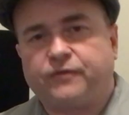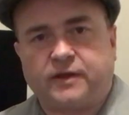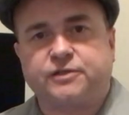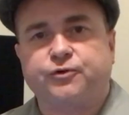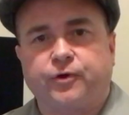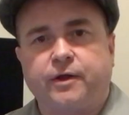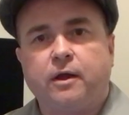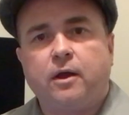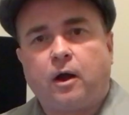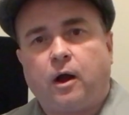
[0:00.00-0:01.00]
history
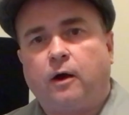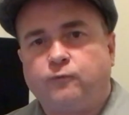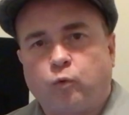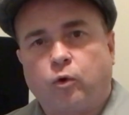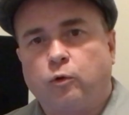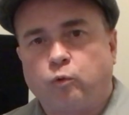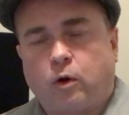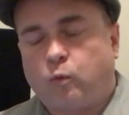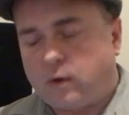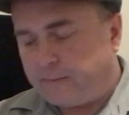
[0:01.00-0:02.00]
of World
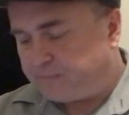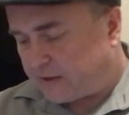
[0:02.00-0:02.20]
War I,